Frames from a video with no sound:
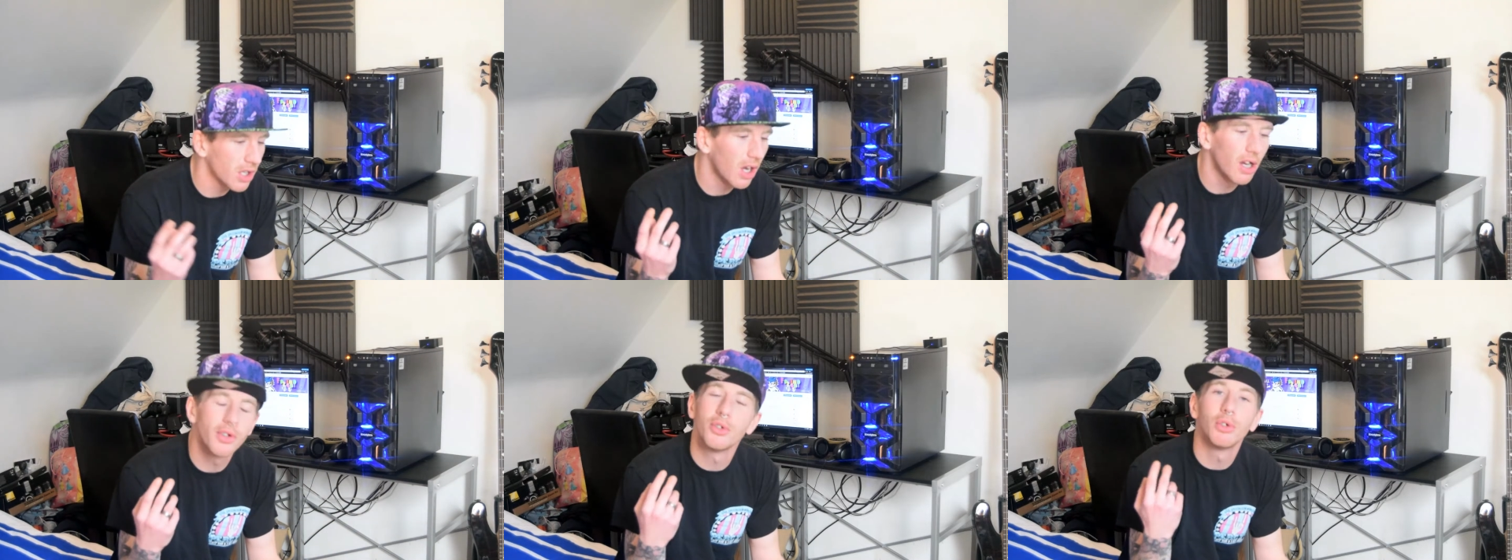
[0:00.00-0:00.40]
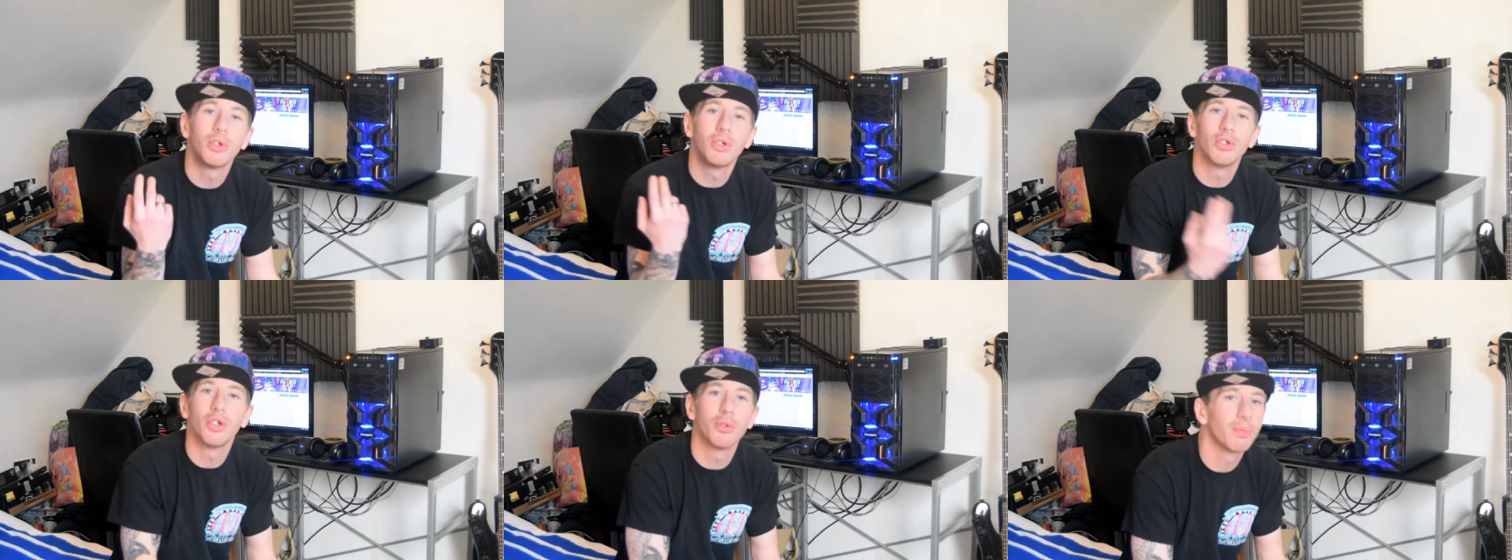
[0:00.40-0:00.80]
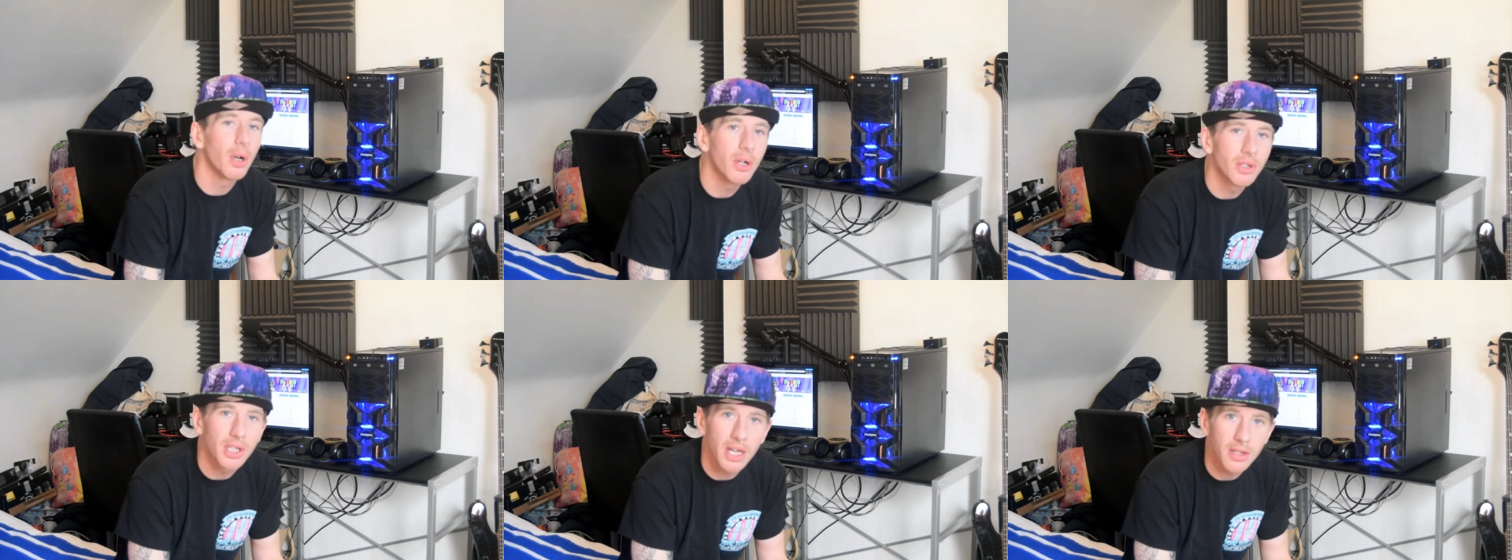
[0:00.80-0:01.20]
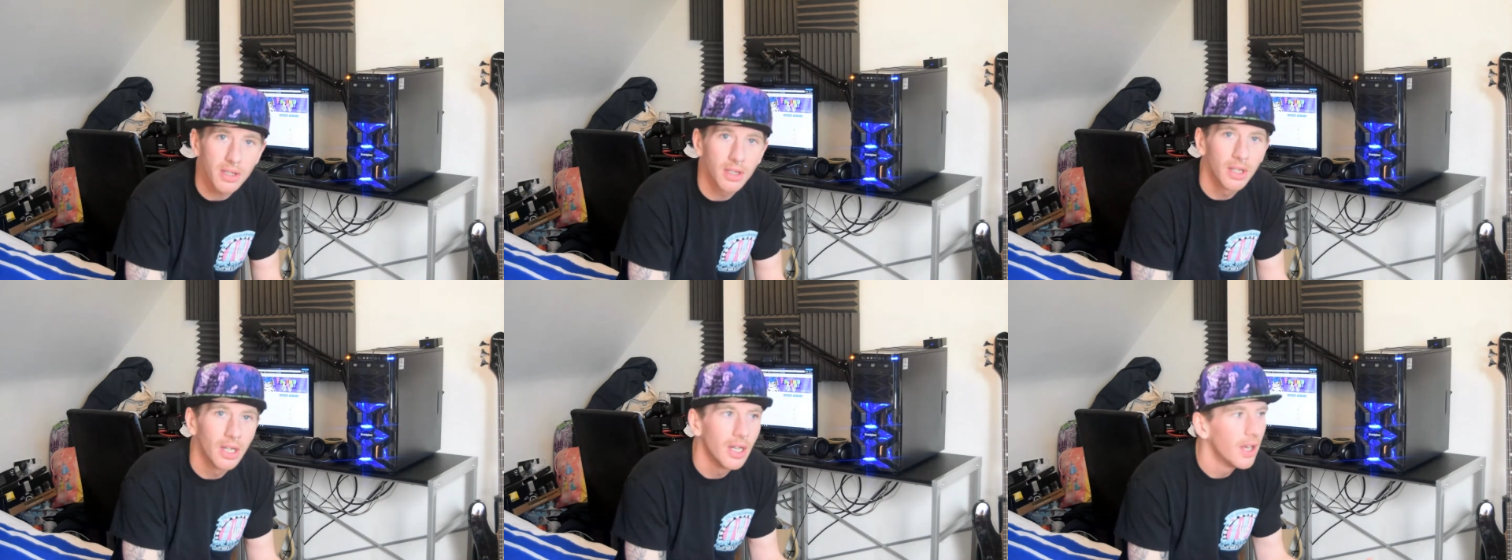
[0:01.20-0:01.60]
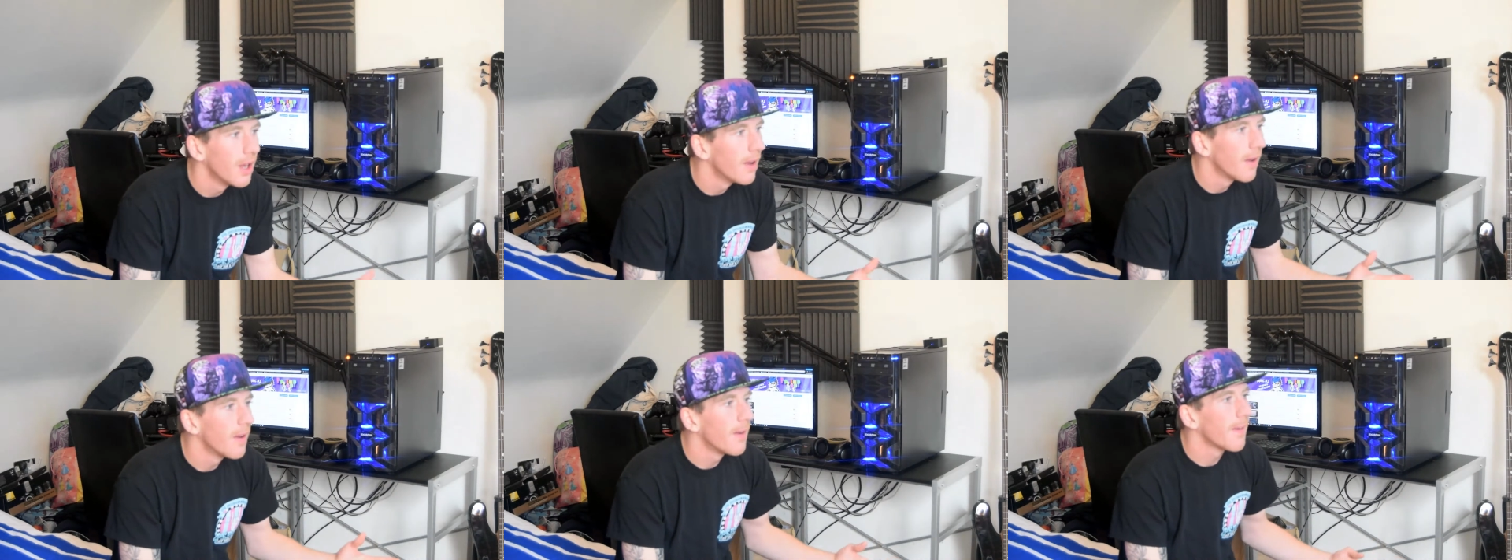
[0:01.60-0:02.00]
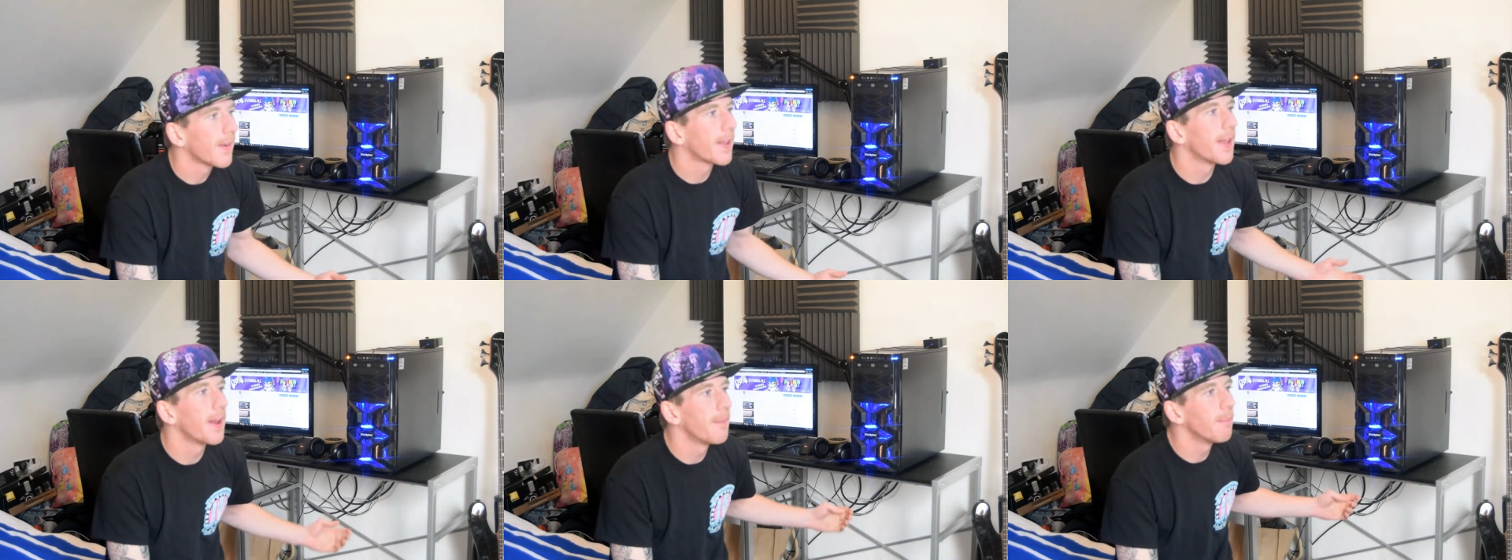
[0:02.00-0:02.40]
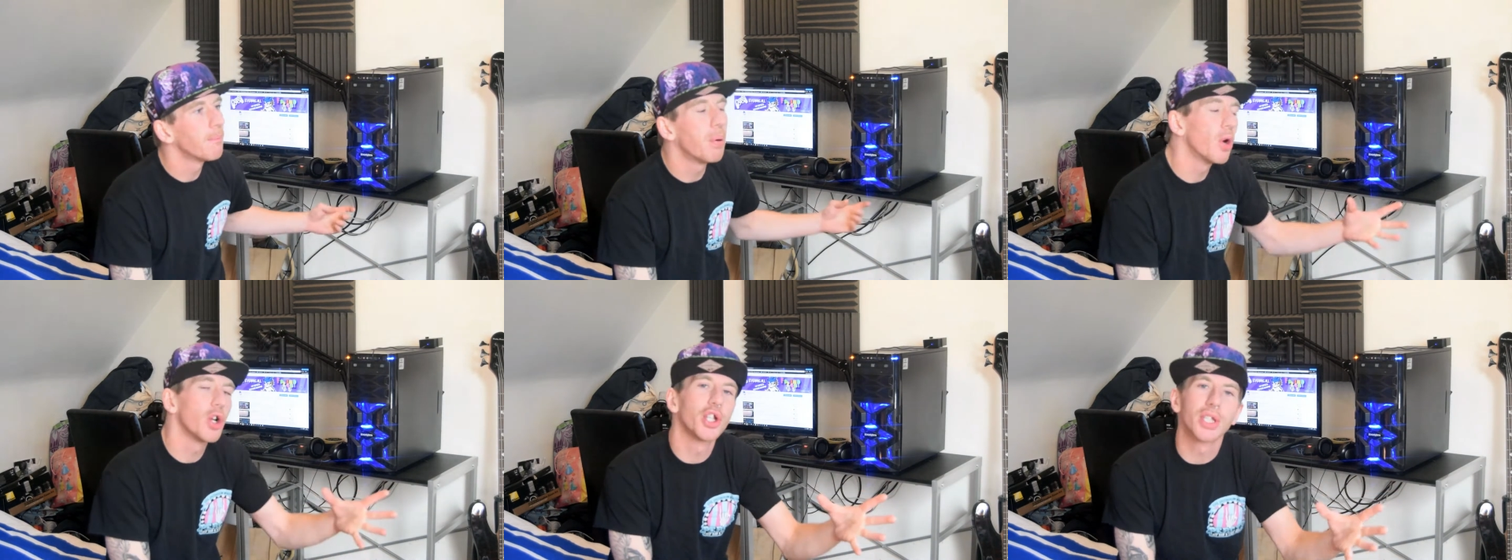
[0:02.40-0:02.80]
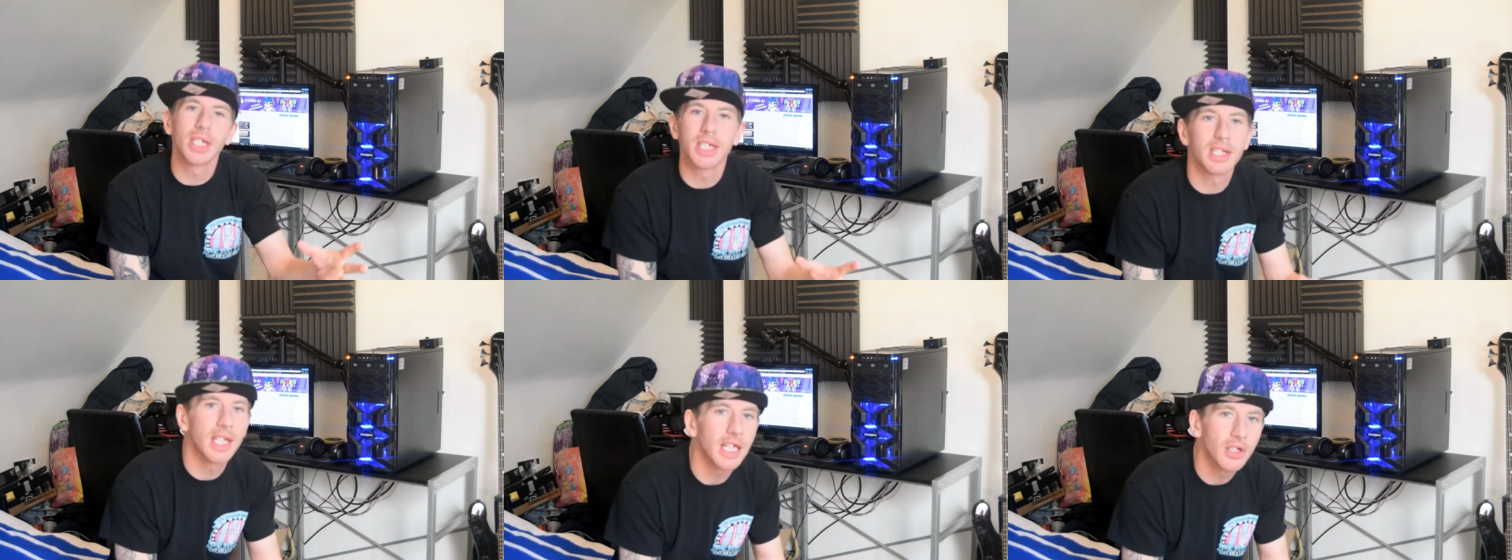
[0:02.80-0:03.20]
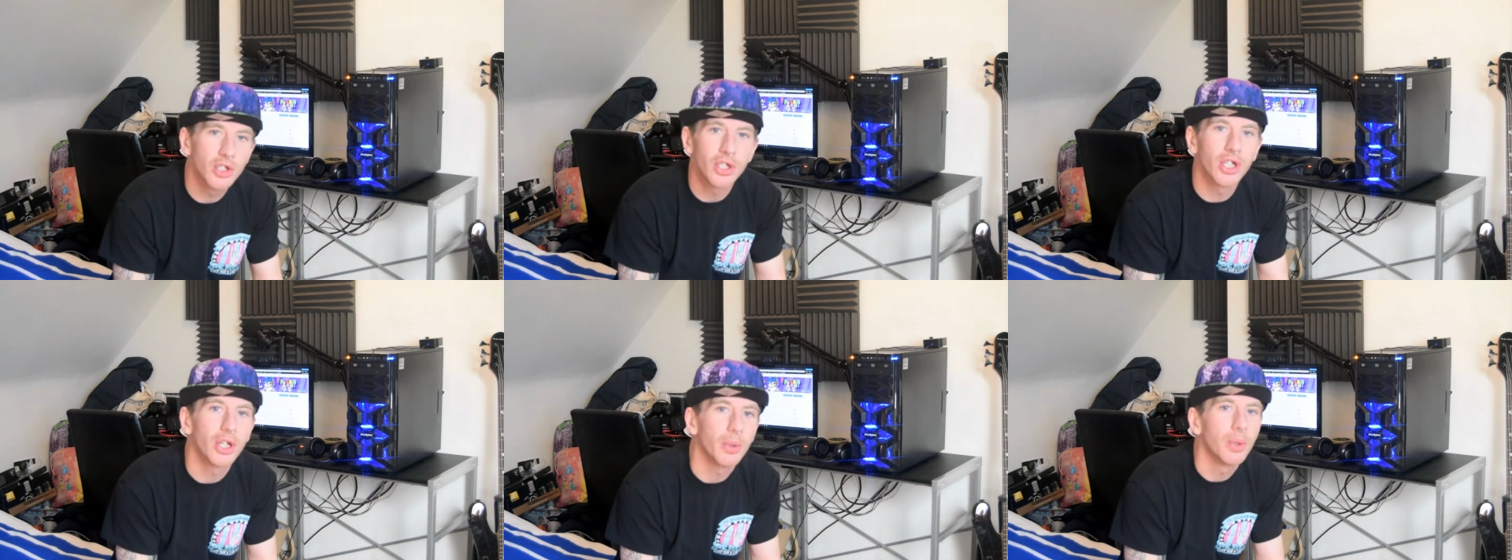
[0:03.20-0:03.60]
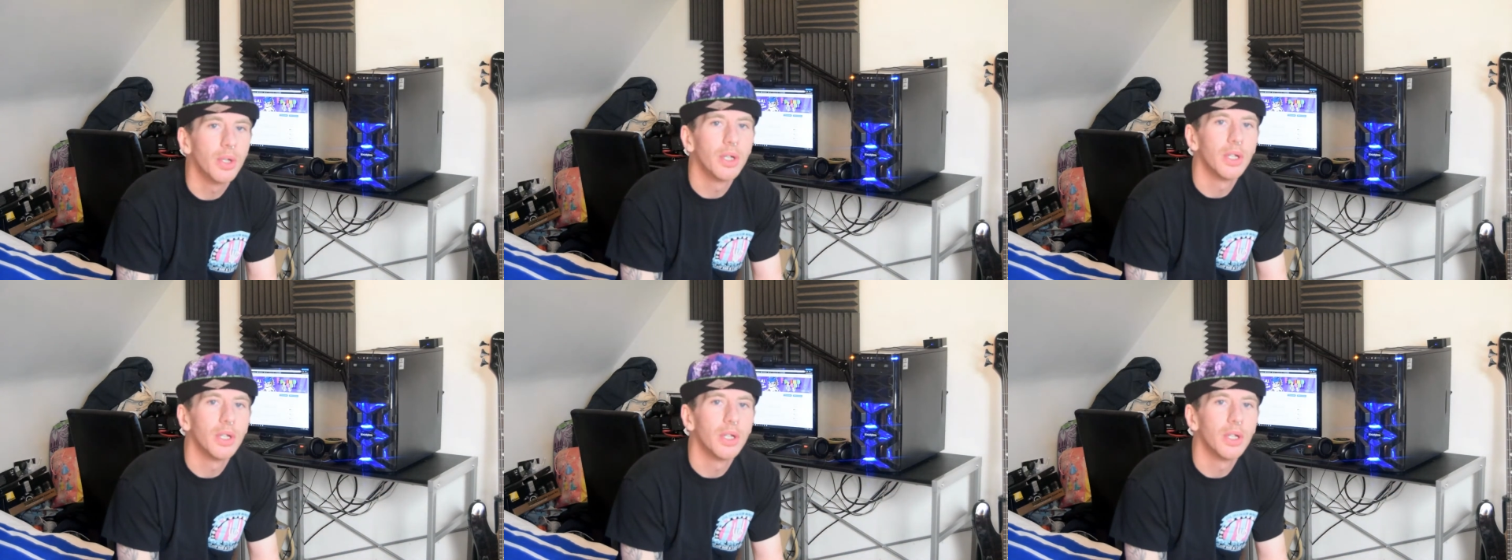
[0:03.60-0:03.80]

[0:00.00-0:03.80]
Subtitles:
card or a new processor can push this thing to do.